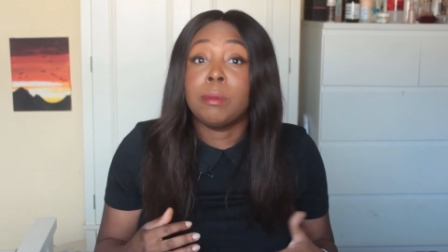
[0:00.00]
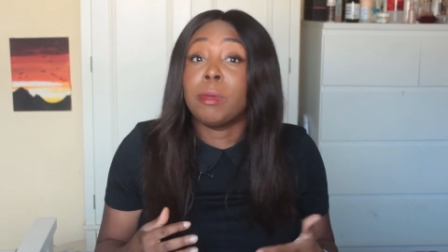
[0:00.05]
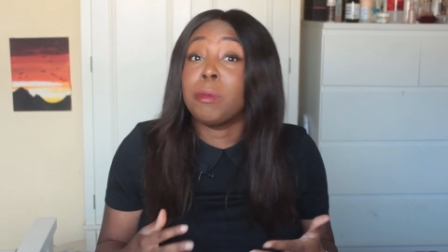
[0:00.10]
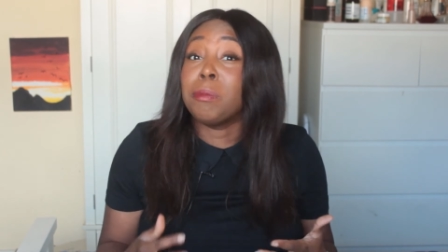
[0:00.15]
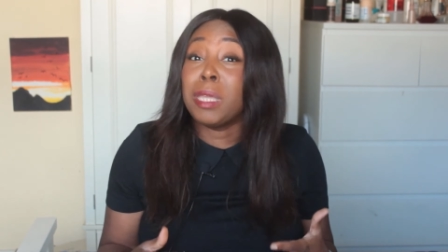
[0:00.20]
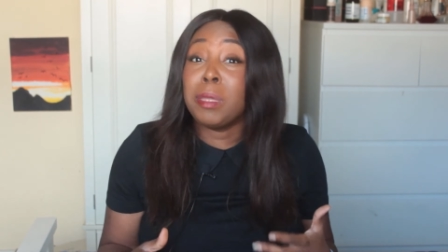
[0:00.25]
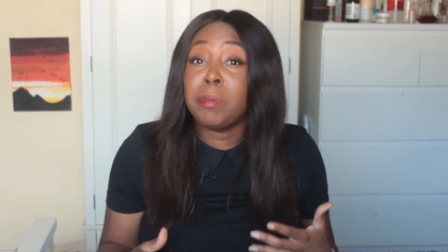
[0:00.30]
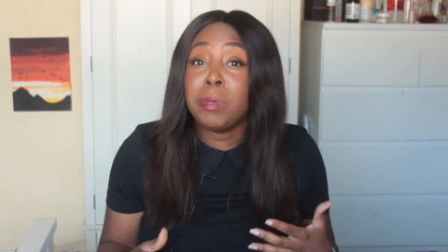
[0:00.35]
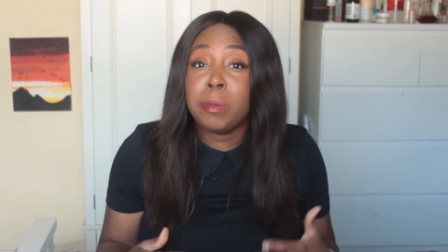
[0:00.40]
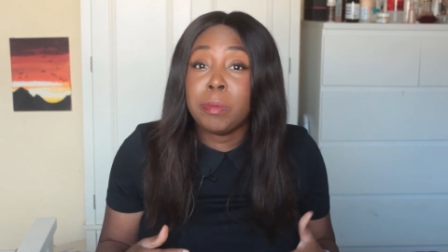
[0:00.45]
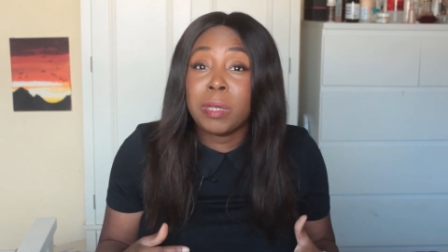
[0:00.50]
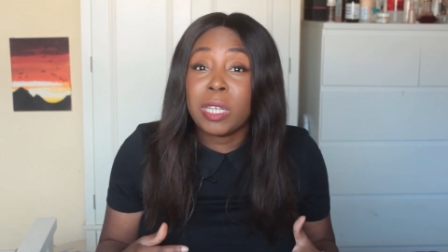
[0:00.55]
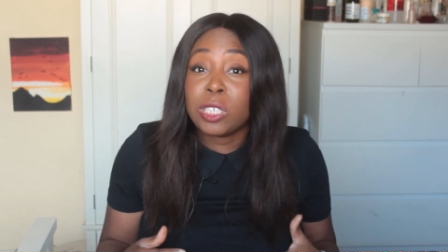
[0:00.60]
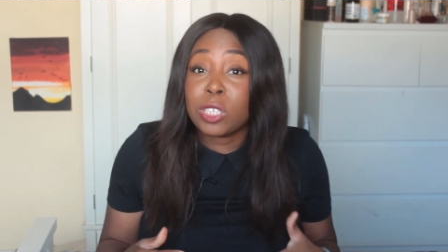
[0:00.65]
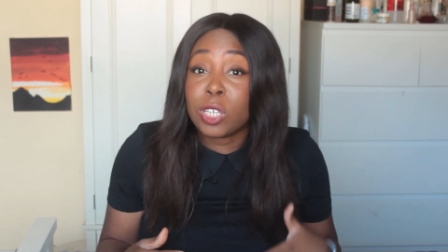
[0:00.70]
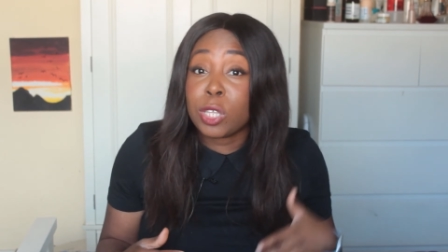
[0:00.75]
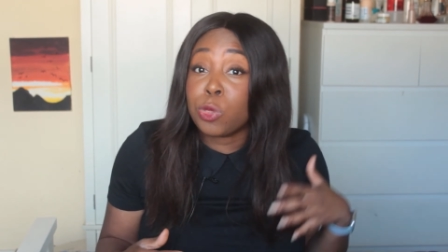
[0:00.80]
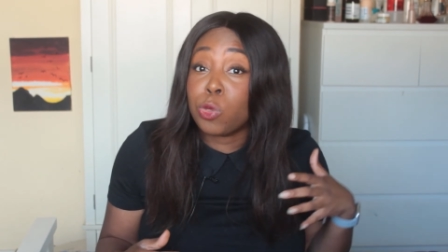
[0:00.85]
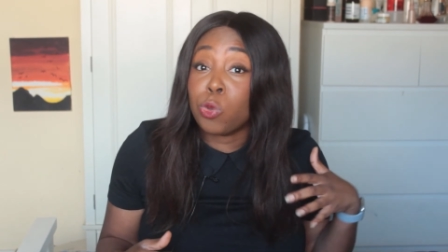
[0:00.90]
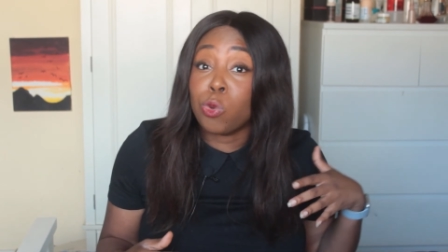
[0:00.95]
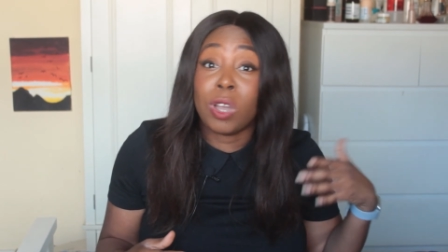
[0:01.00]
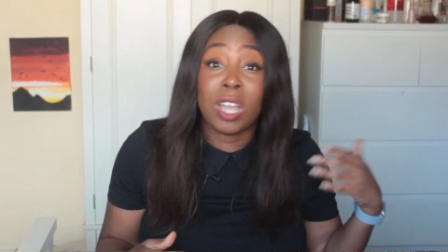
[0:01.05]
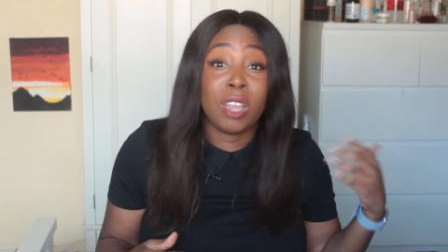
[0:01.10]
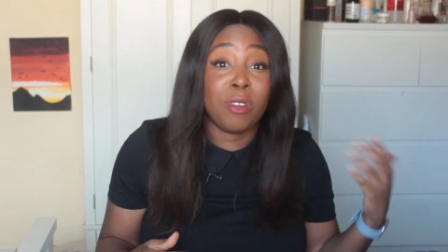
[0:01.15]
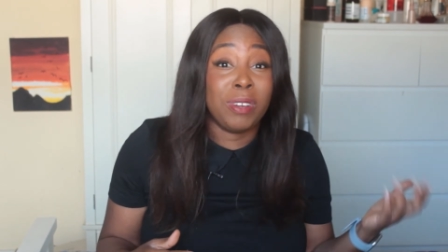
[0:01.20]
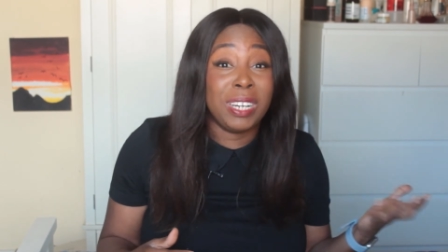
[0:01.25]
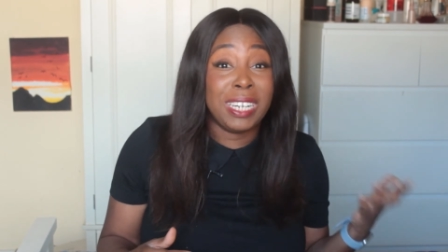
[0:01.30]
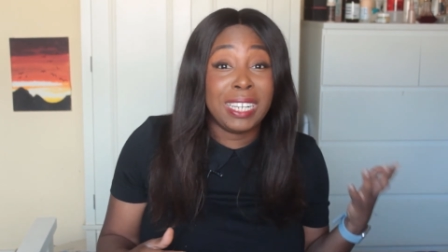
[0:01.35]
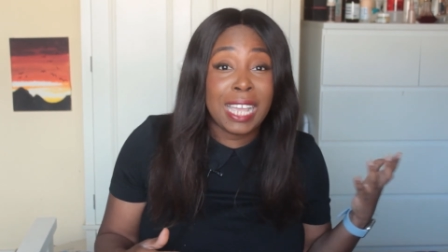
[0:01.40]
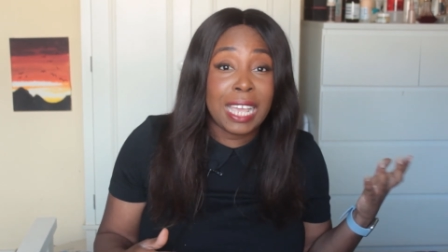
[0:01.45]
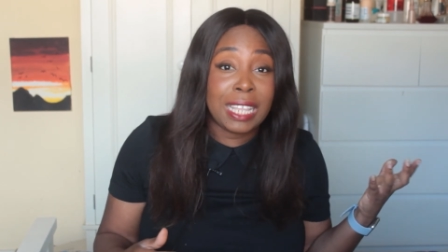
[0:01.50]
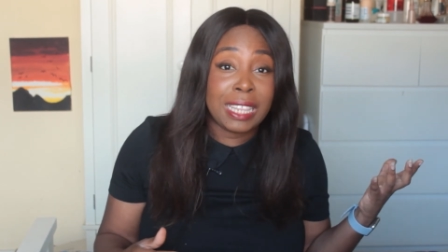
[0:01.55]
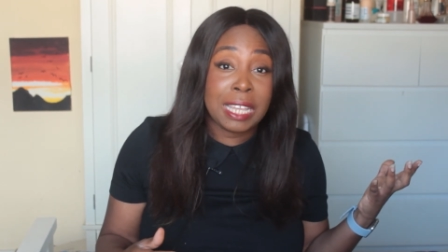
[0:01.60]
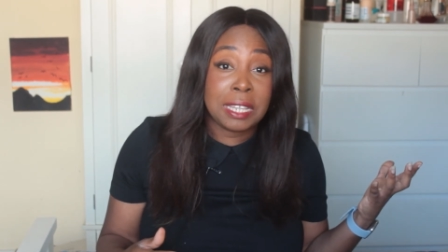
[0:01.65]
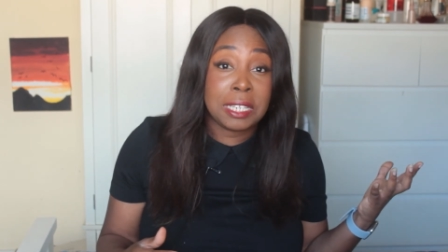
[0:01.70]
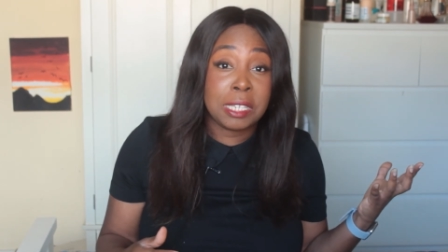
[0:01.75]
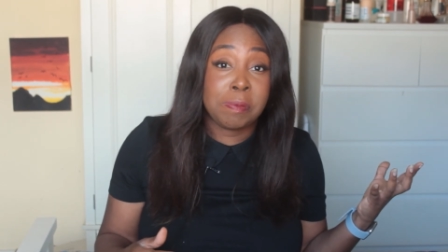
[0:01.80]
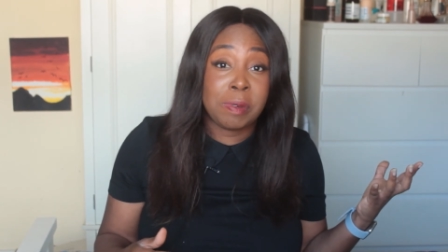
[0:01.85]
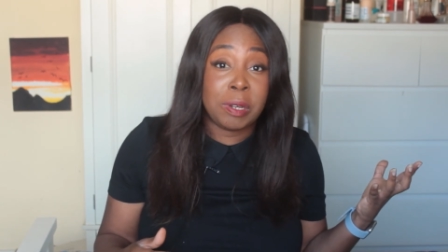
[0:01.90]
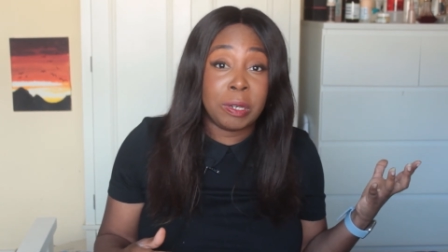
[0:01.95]
But maybe because I thought I already had that
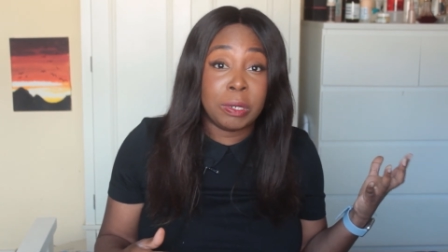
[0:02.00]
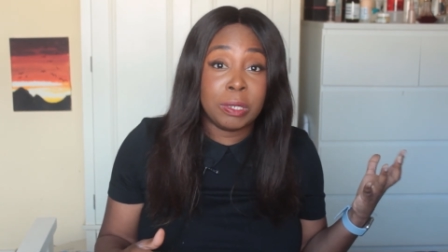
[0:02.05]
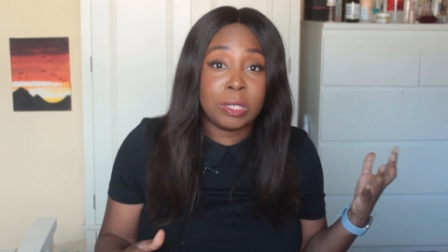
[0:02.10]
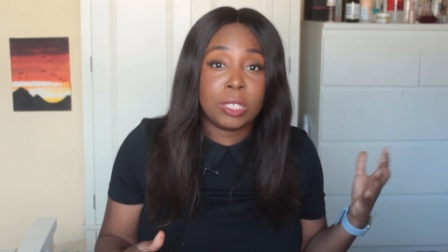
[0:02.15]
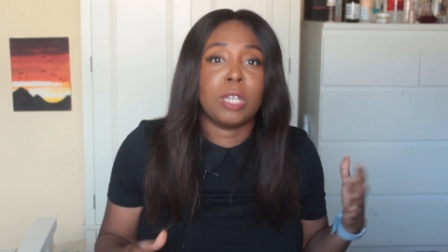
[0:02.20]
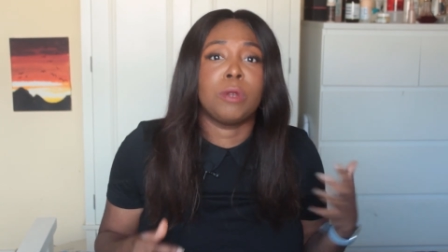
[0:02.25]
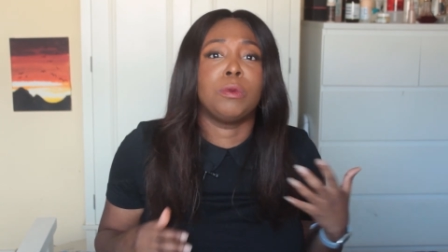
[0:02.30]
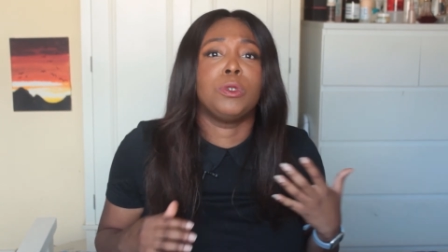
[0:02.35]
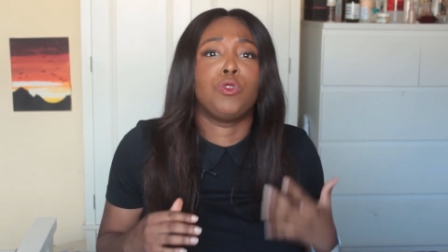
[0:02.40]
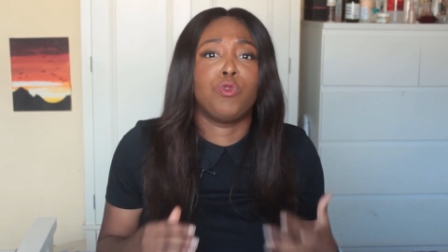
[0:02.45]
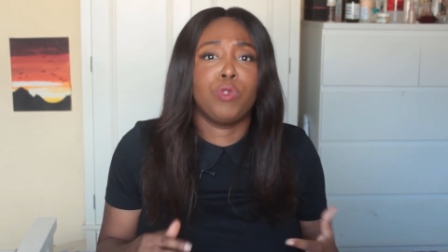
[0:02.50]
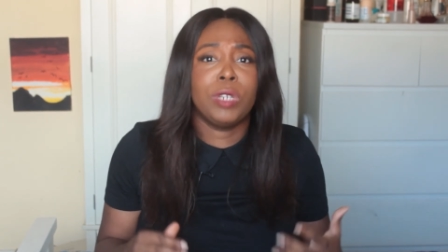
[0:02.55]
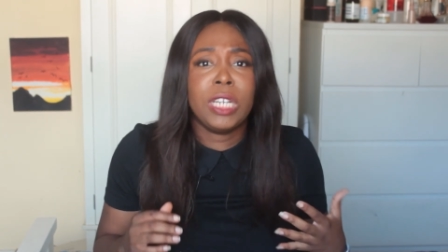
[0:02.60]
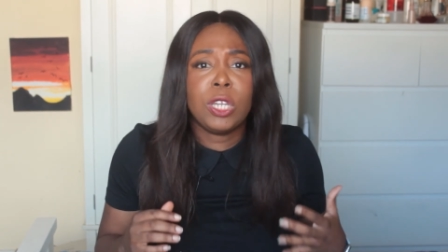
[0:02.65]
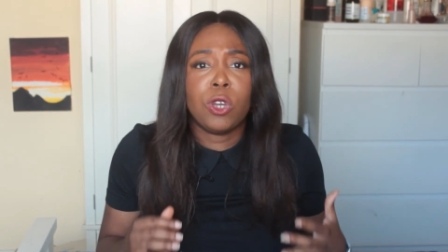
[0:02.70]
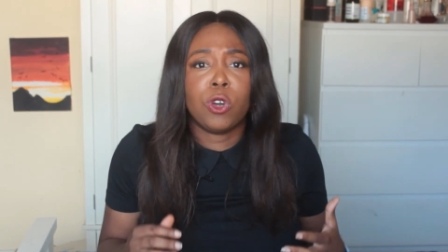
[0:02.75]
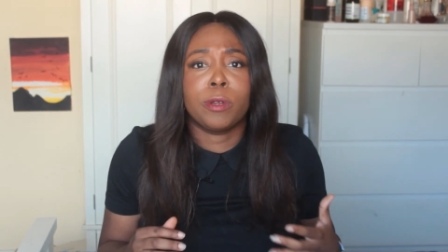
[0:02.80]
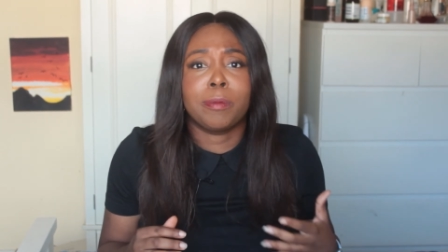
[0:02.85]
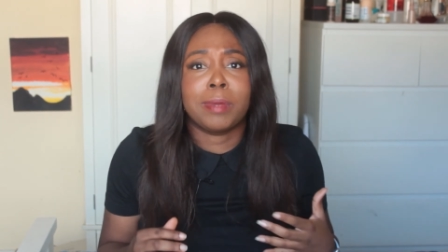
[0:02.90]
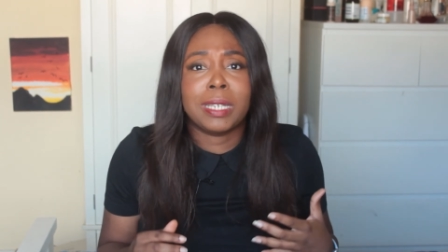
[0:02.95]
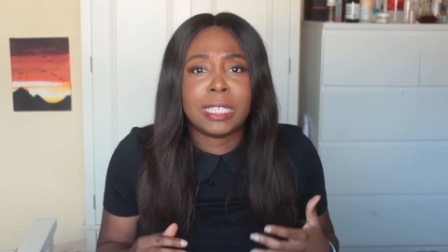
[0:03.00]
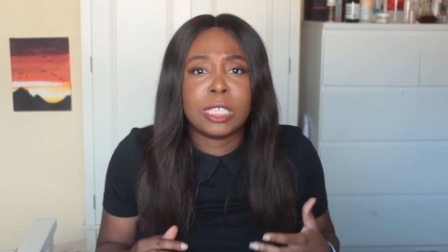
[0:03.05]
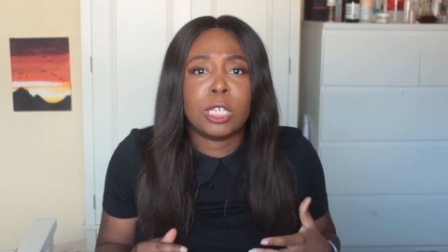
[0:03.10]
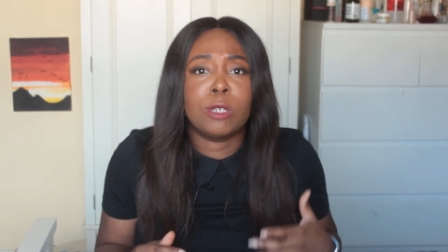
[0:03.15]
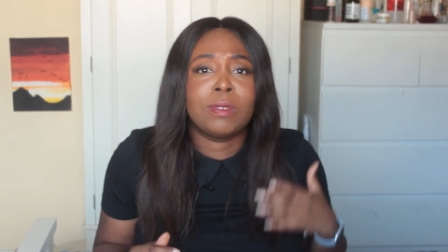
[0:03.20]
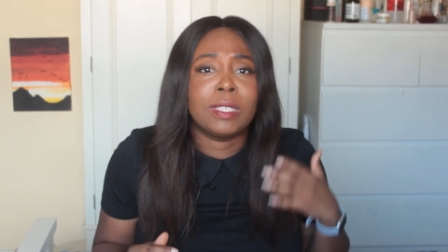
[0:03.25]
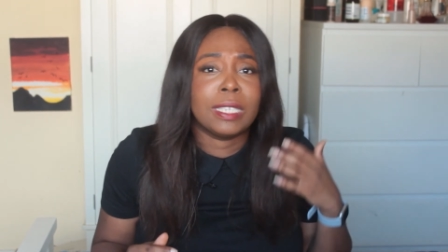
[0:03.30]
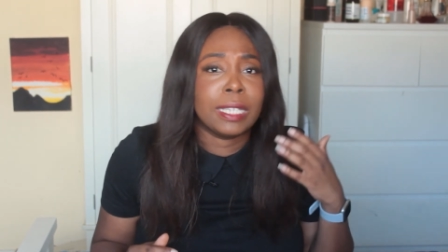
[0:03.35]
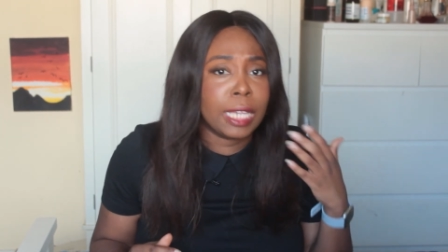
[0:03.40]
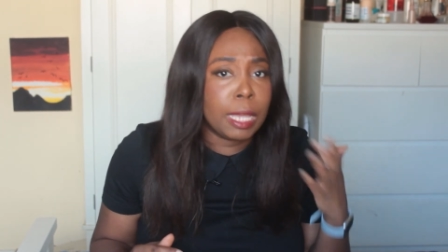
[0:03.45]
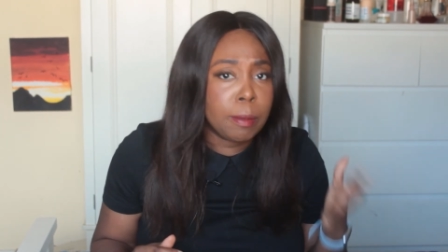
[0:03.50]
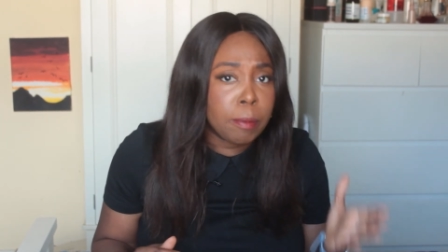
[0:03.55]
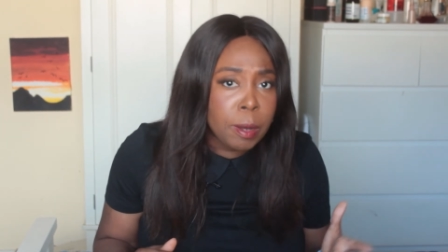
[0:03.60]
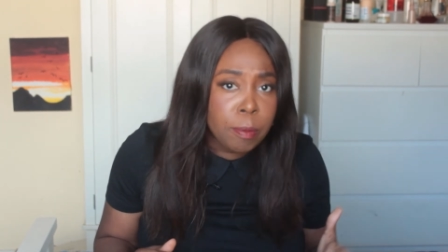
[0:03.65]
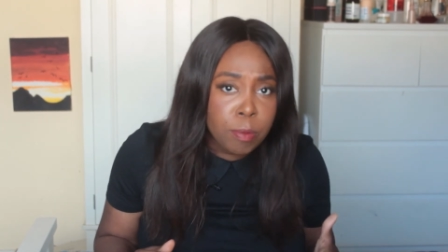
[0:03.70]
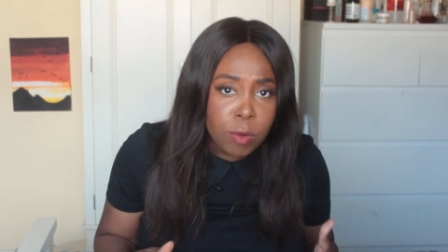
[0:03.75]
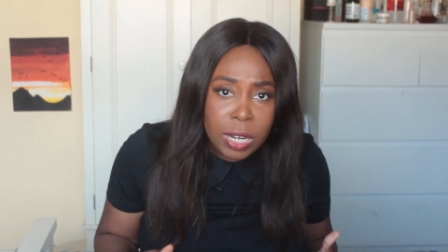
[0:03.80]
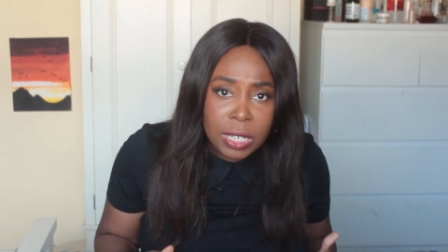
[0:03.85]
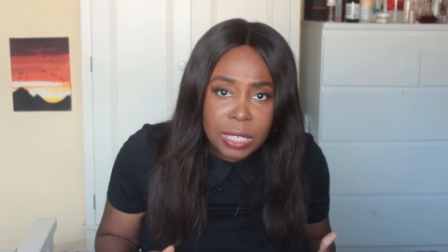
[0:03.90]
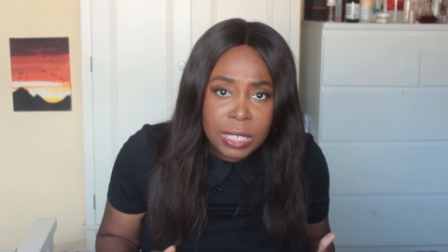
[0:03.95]
experience, I was really on myself to get my
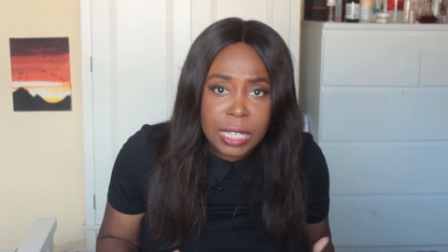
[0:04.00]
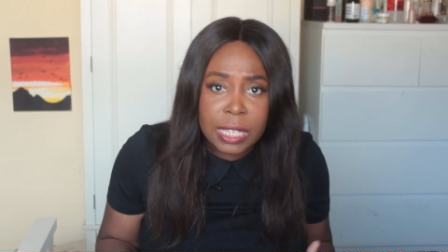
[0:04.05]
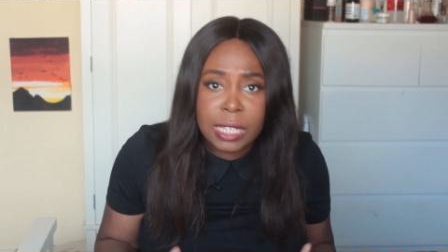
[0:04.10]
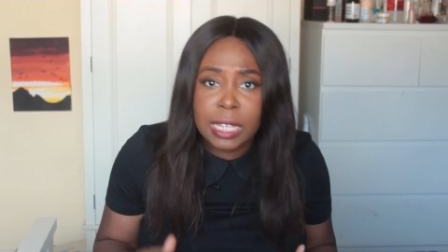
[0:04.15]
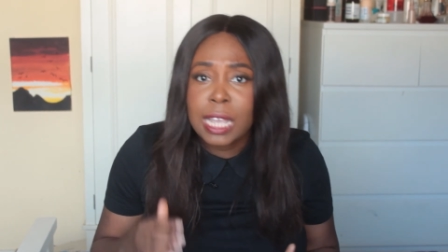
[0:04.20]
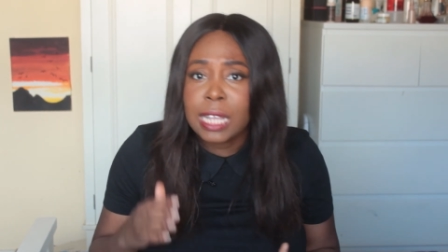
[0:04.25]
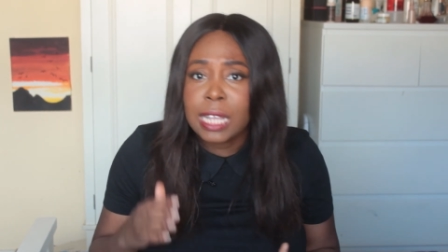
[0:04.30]
branding,